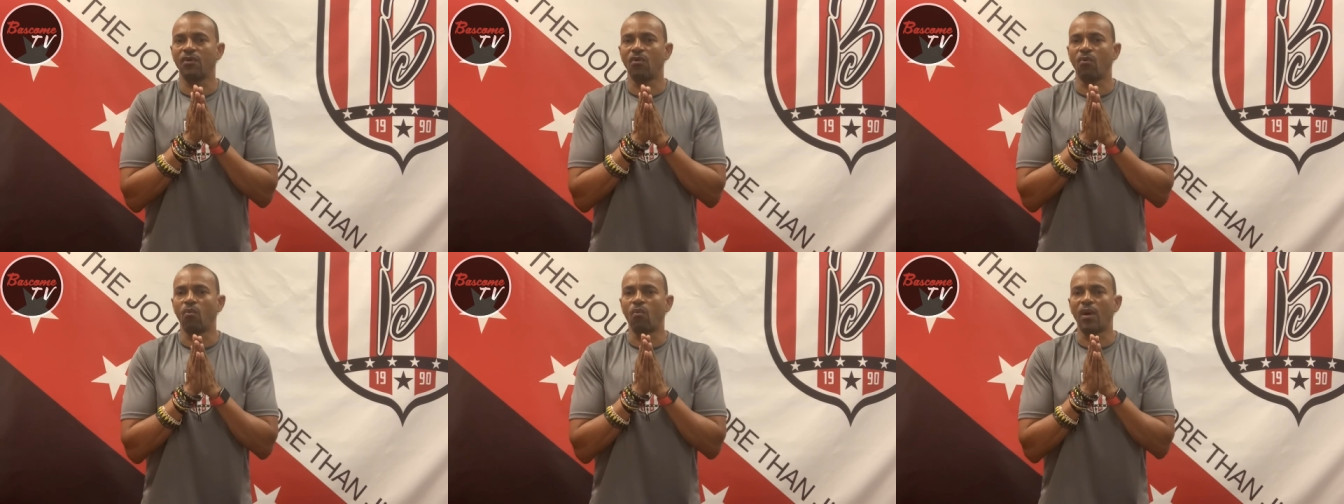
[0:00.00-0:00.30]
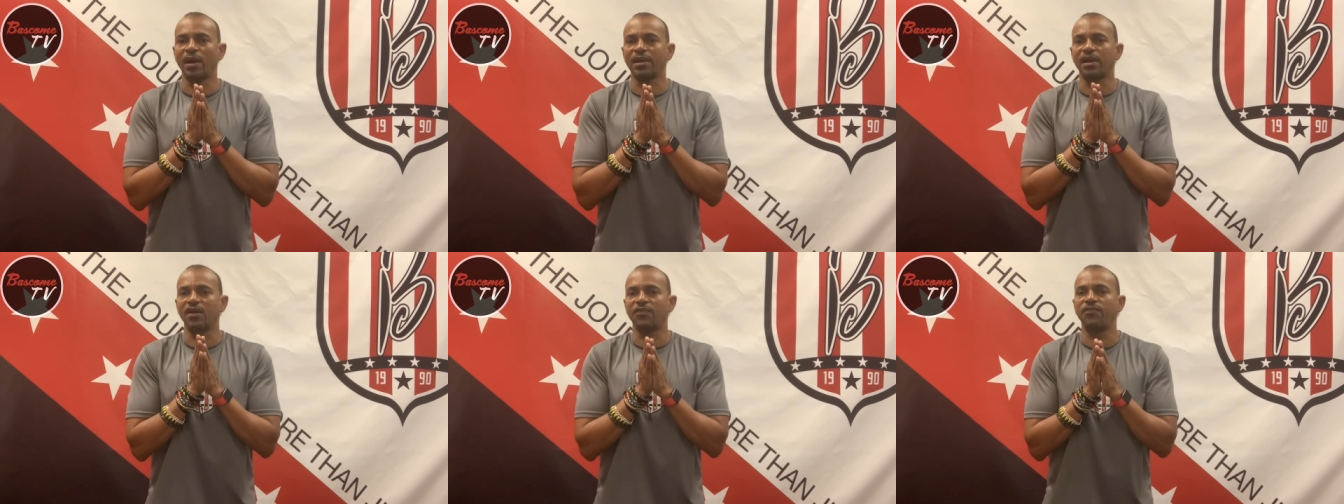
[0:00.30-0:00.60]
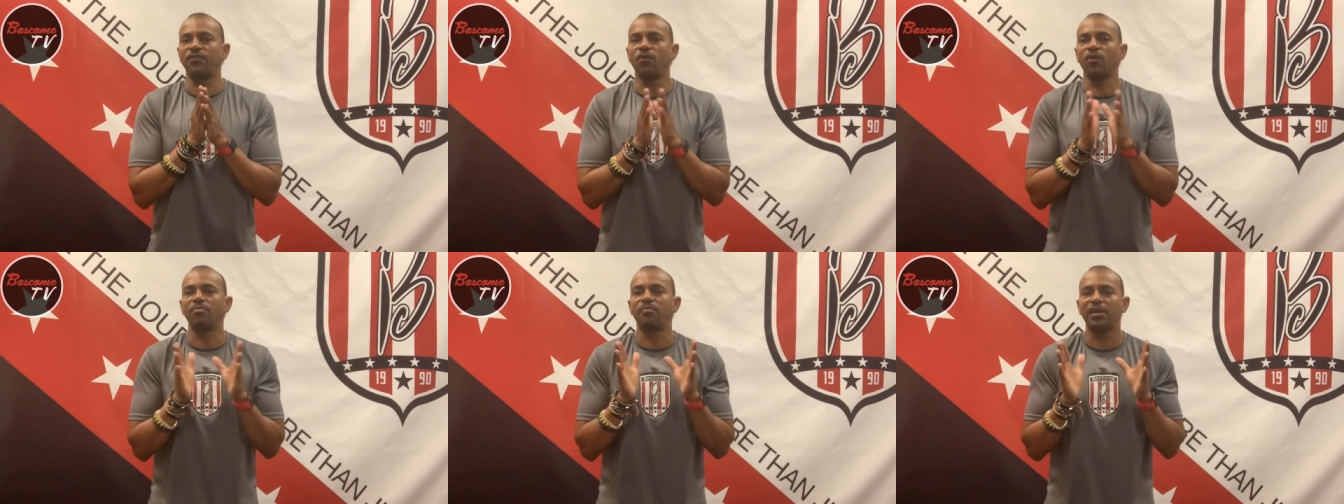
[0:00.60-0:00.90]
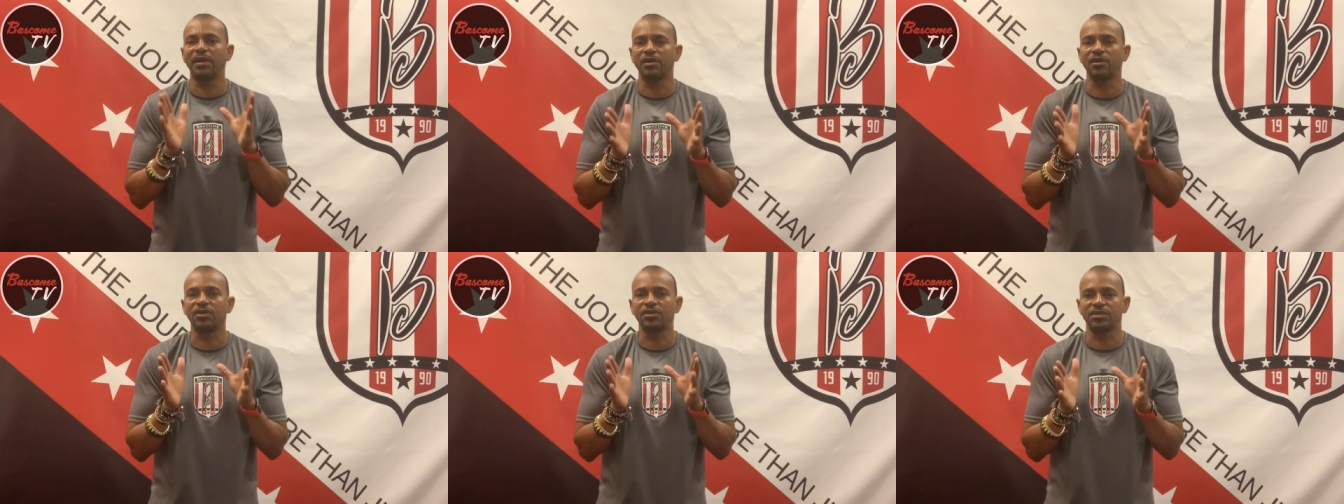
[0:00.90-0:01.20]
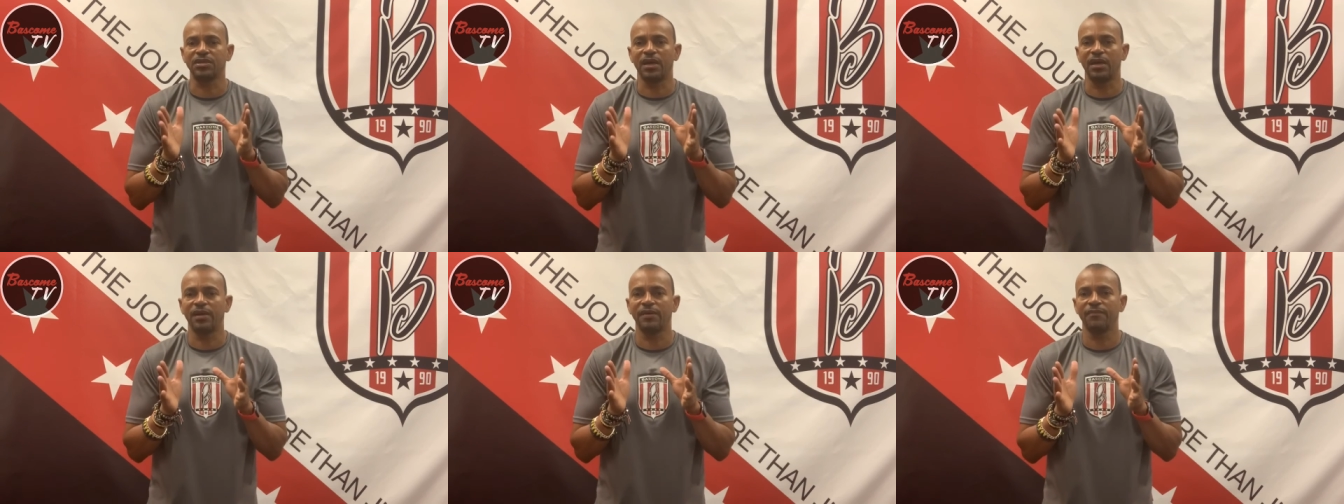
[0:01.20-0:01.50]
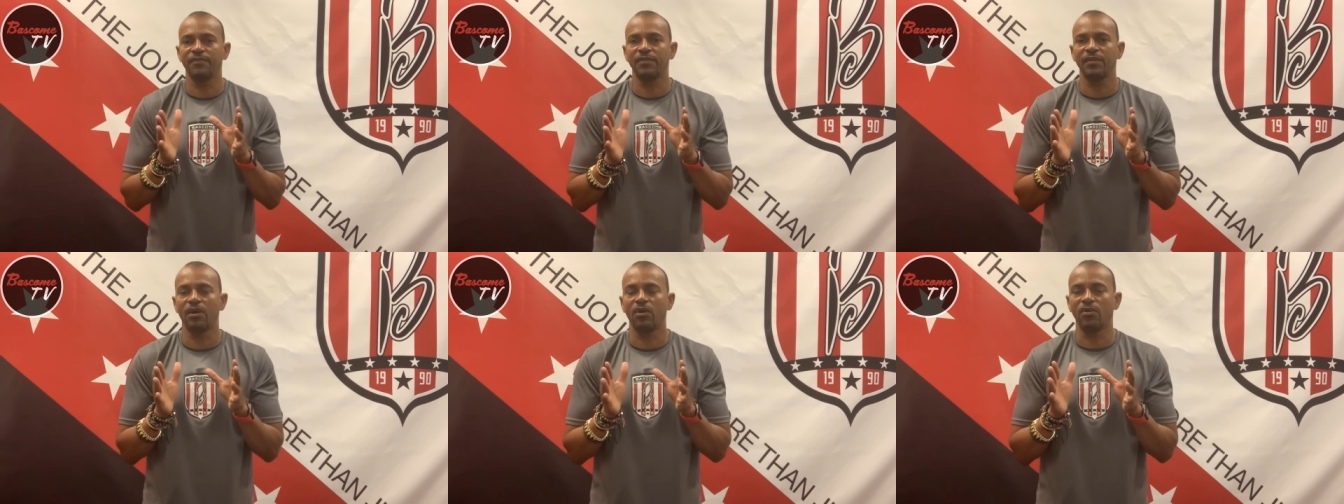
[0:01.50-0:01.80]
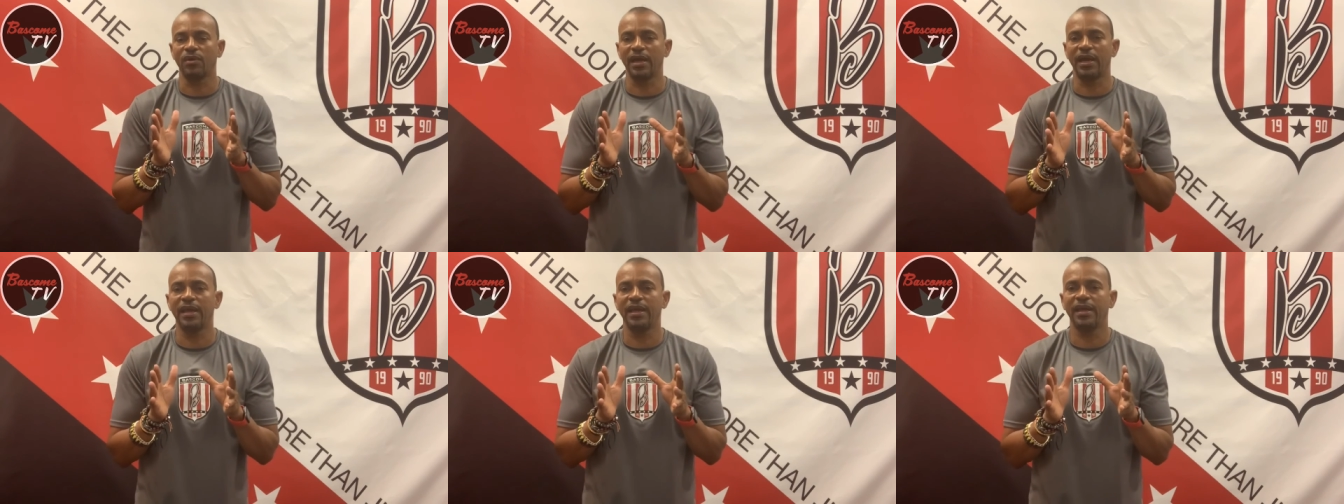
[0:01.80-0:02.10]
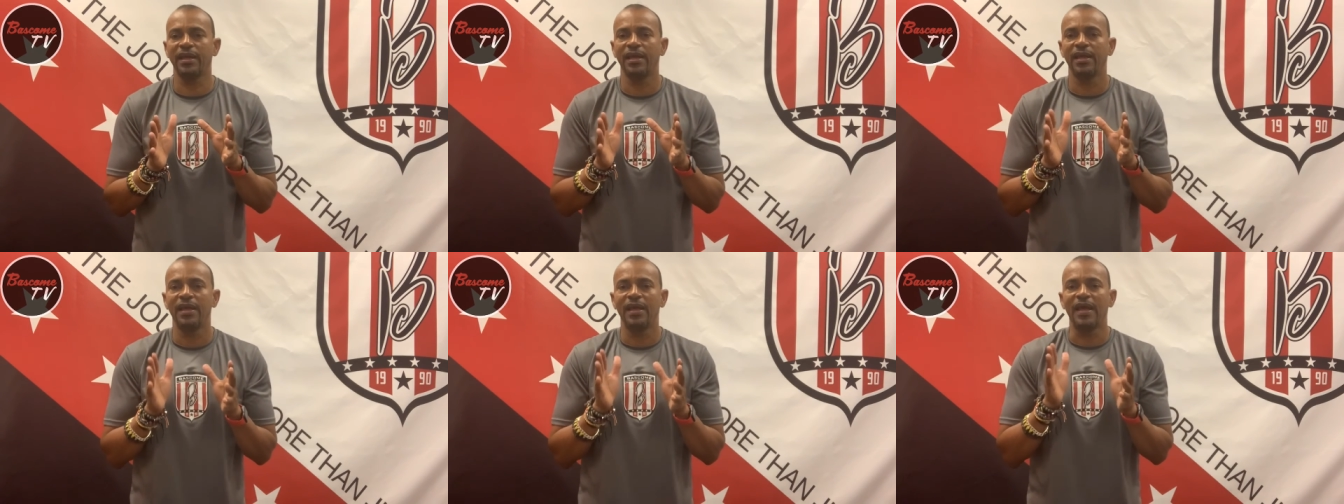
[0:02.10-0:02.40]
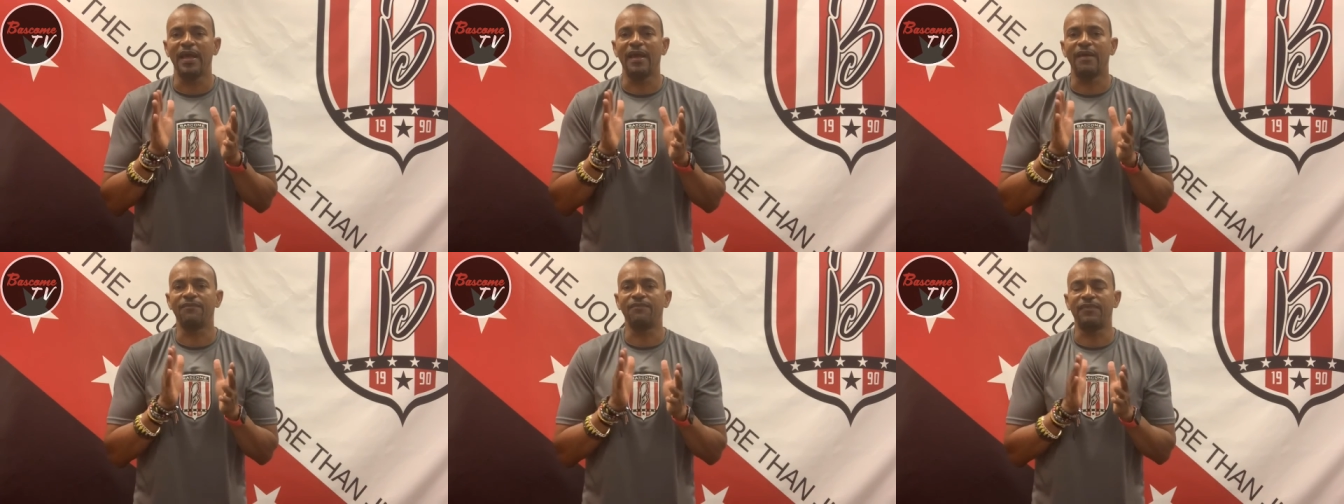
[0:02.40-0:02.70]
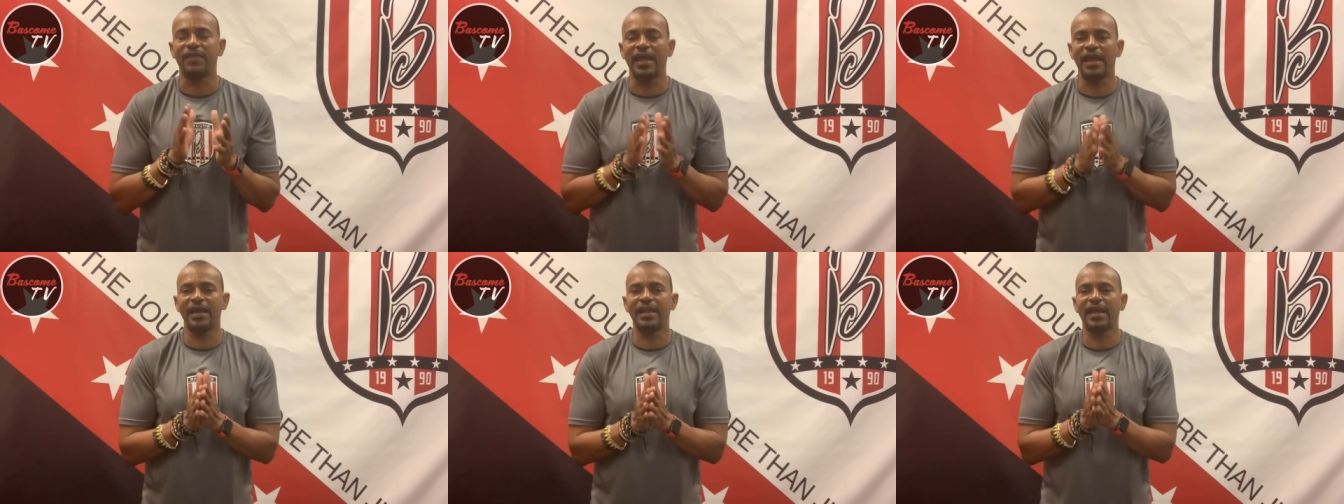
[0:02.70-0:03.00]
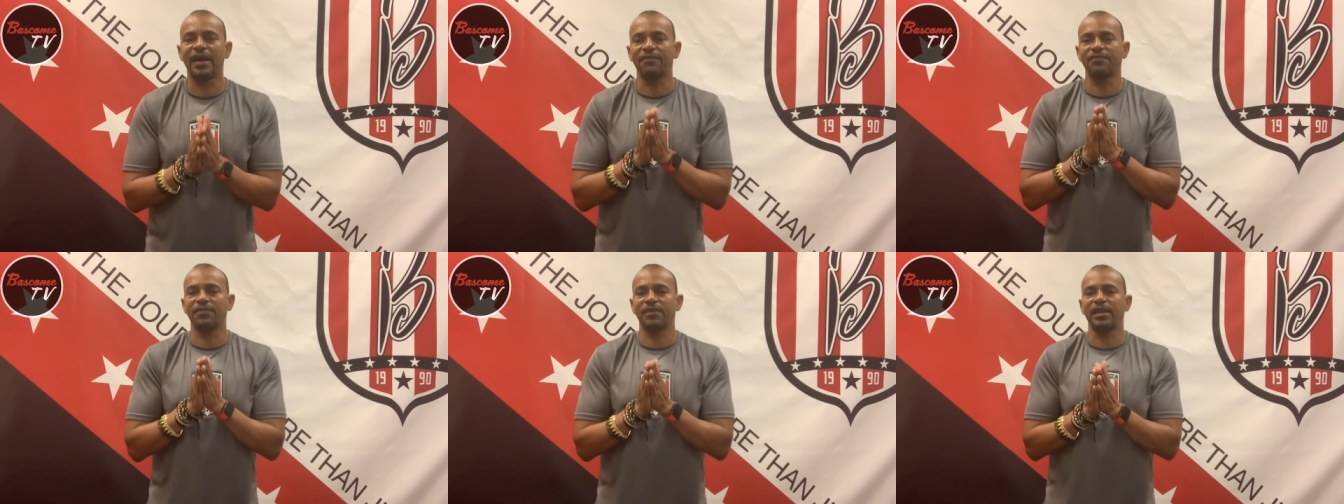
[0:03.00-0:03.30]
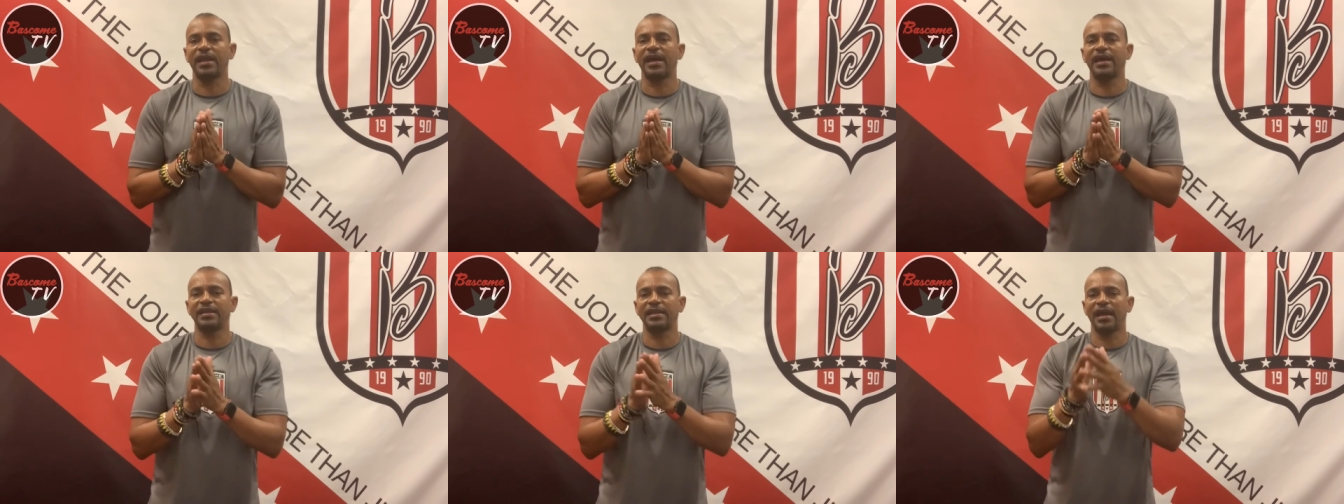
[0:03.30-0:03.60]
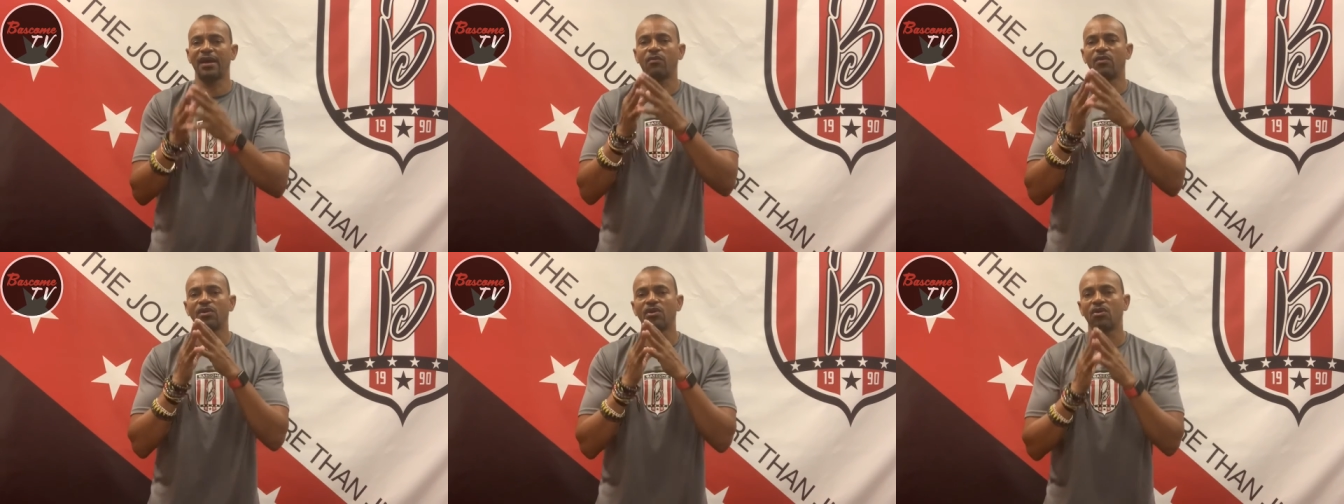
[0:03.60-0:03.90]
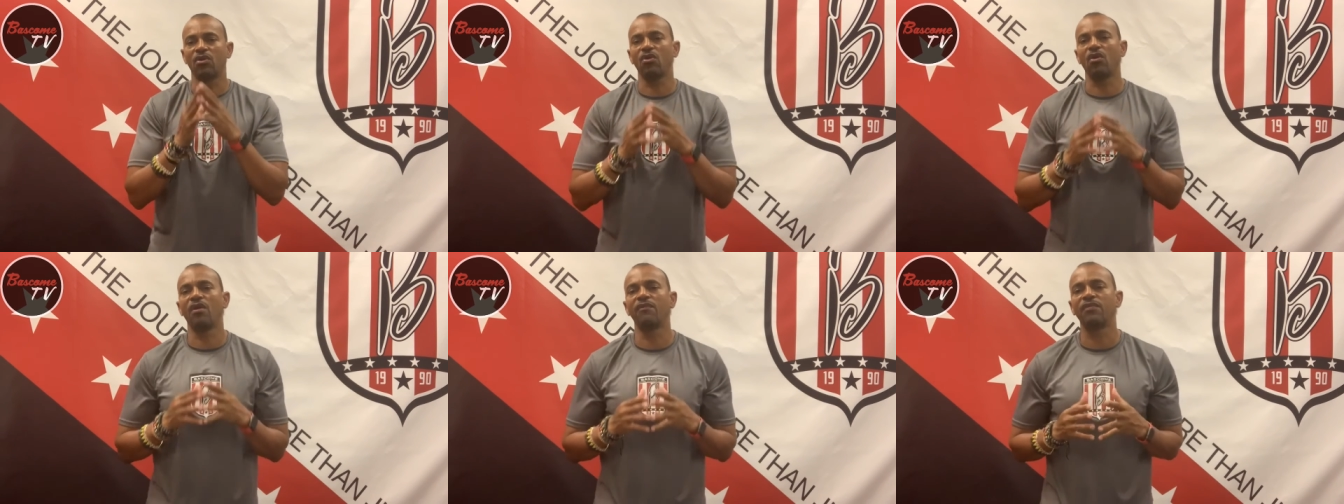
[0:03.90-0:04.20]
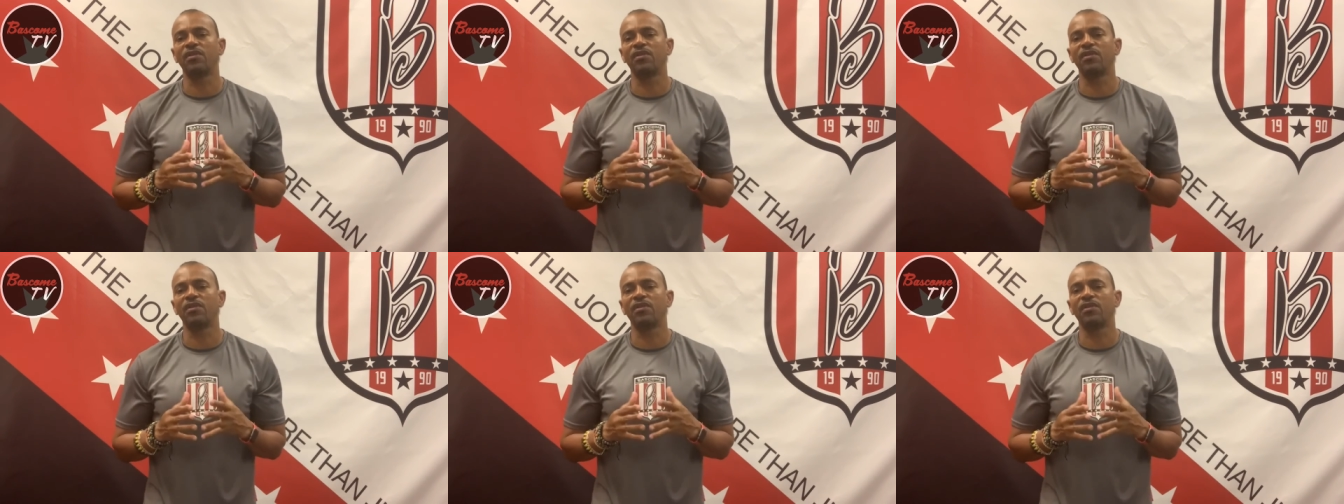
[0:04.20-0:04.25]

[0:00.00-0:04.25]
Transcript: what our 4 pillars are, okay? And then after that, I want to go over the